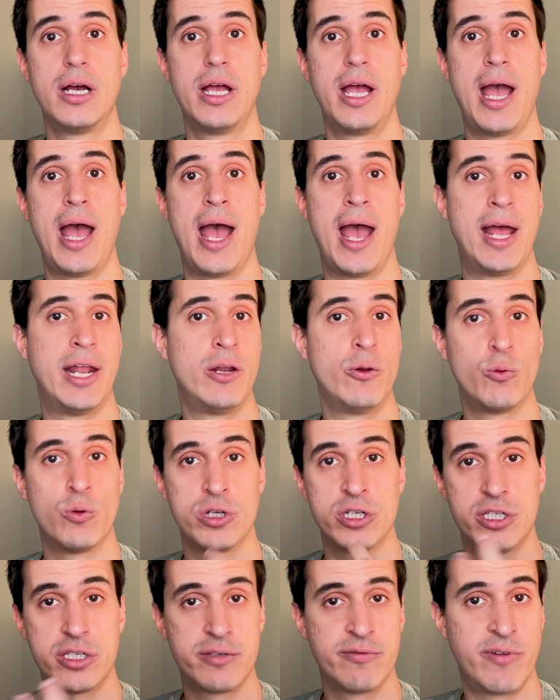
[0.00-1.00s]
and it
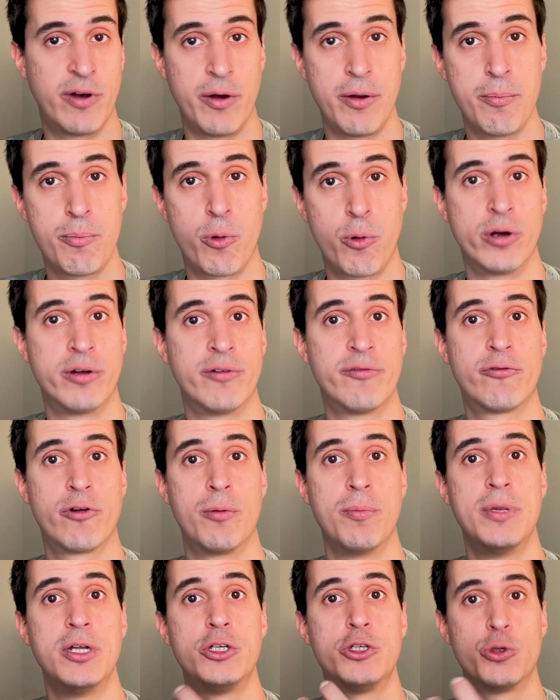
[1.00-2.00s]
was very important for
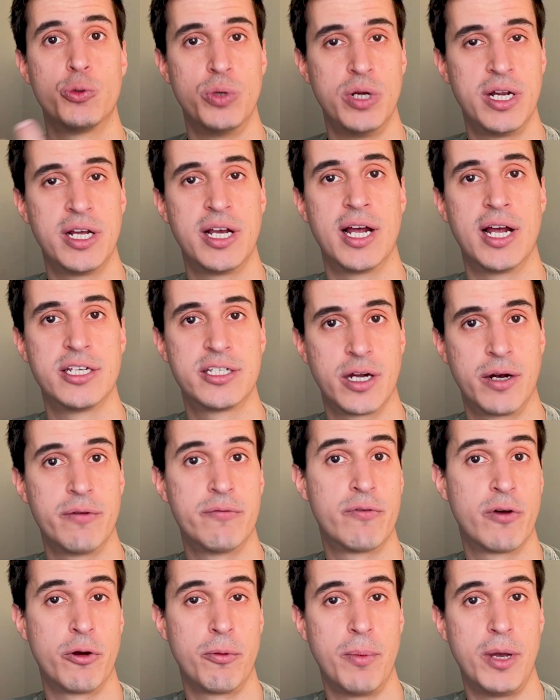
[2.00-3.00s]
me to really get started
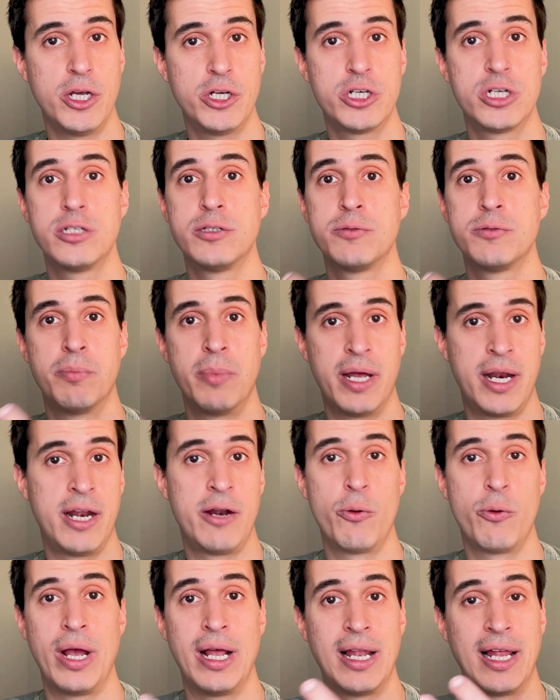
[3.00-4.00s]
with automations. But
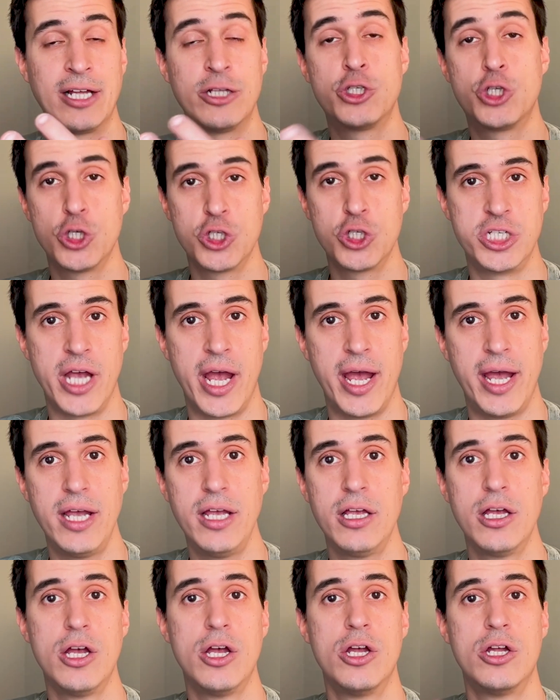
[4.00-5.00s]
anyway, like
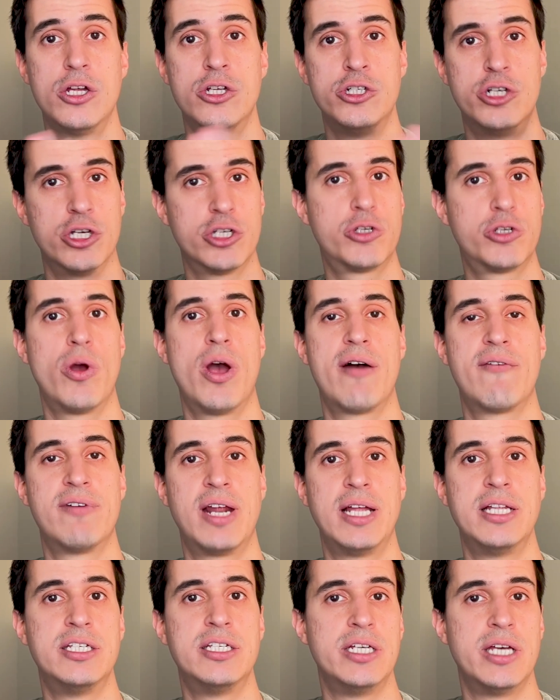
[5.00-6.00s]
today, just so you have an
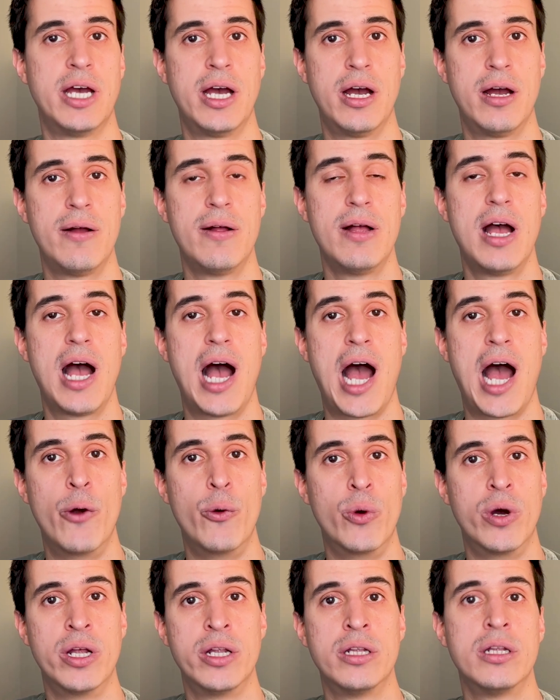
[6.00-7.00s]
idea, I
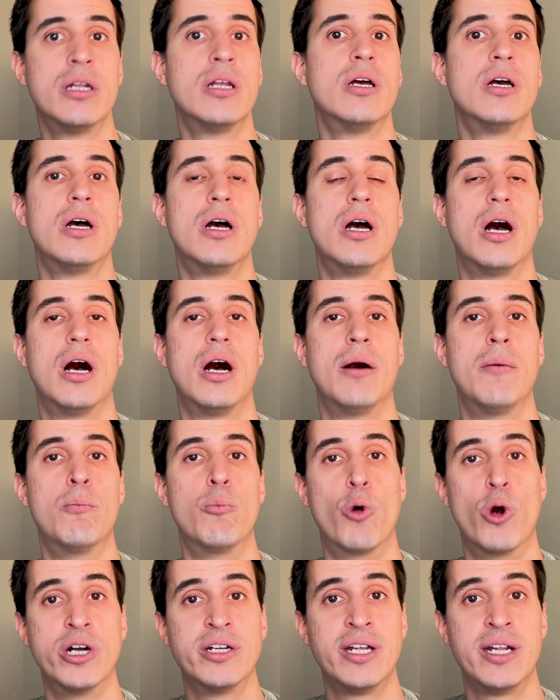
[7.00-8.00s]
run
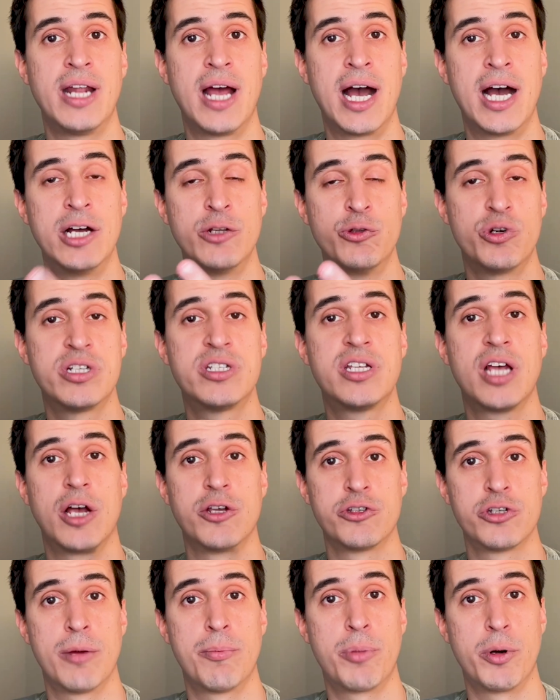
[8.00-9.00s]
more than one hundred
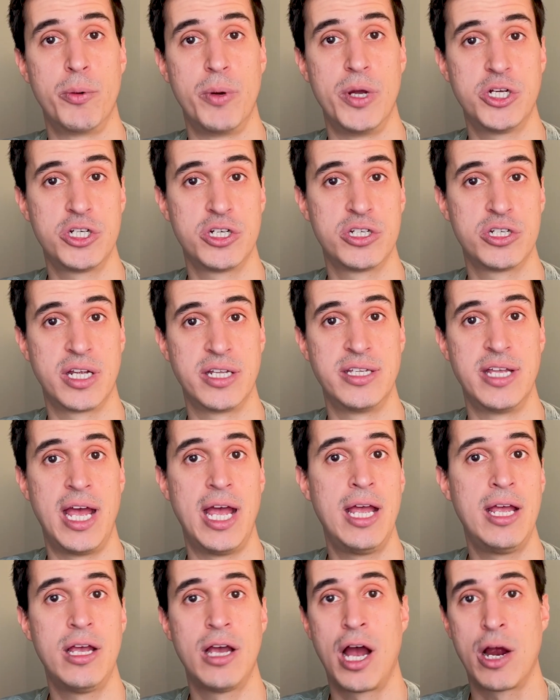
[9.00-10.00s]
thousand operations a
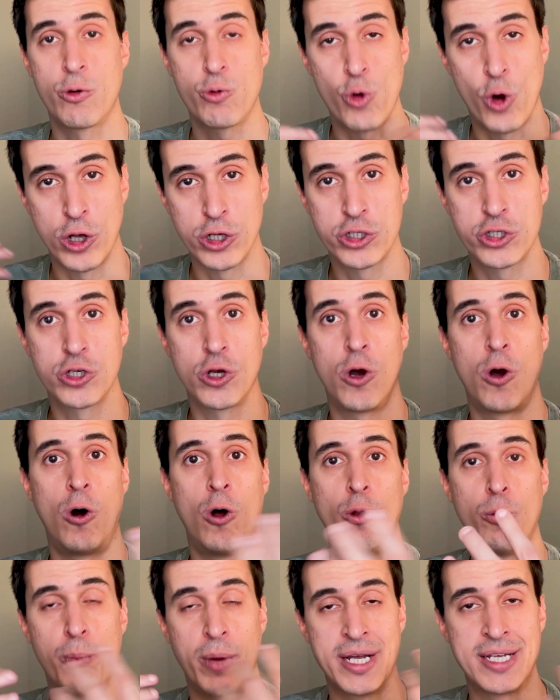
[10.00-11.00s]
day across
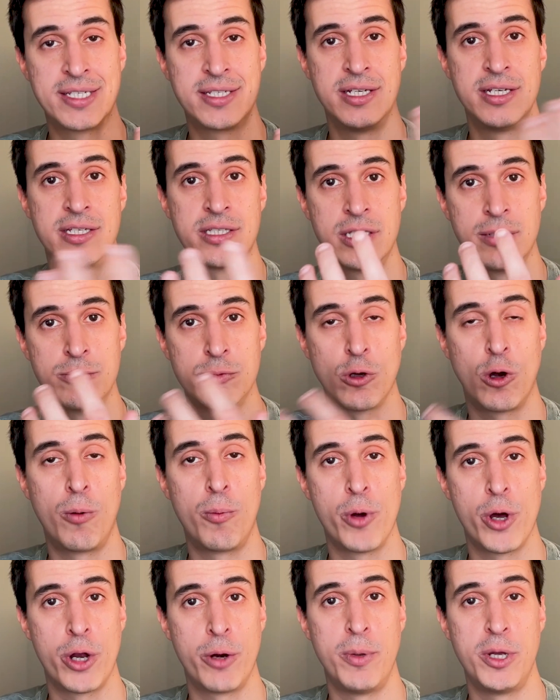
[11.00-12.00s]
all my systems, all
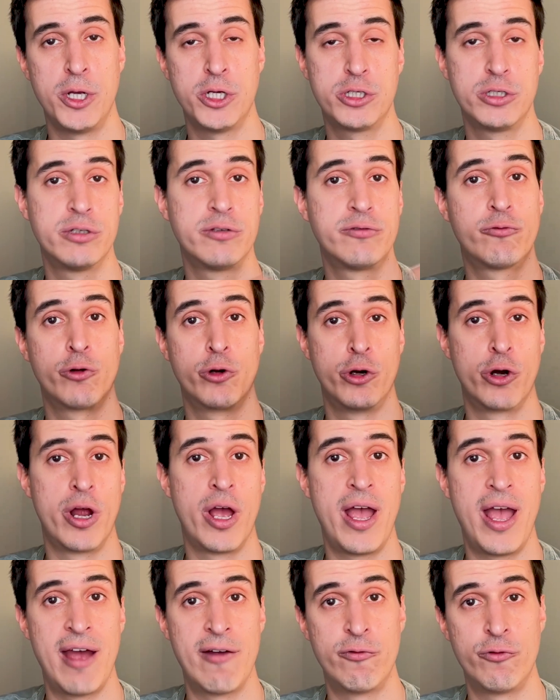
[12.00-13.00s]
my automations for
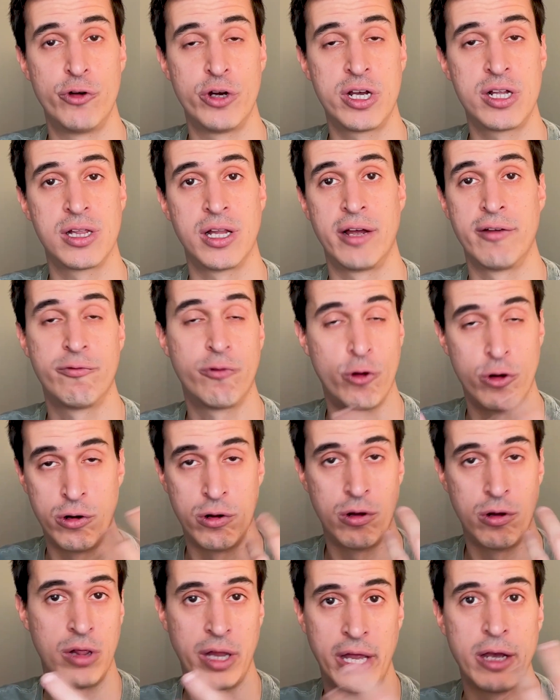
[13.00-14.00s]
every client, for
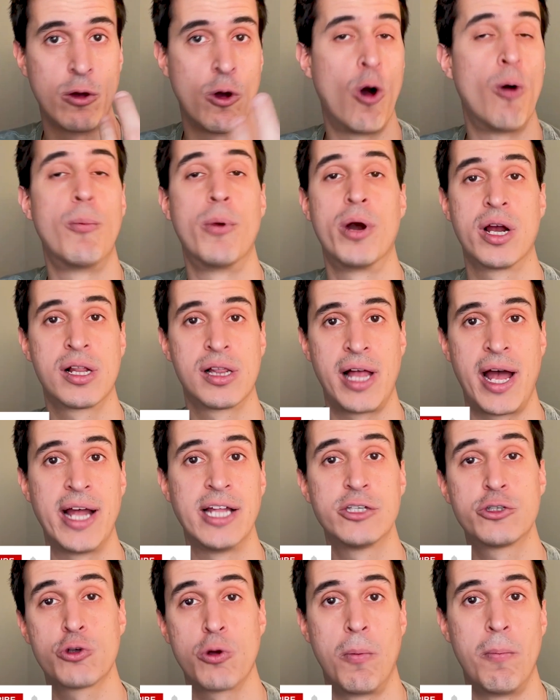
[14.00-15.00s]
like all my
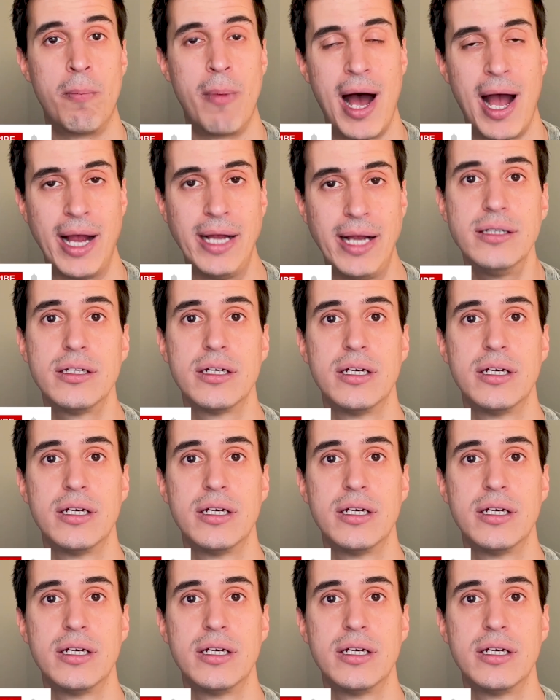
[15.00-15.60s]
clients combined.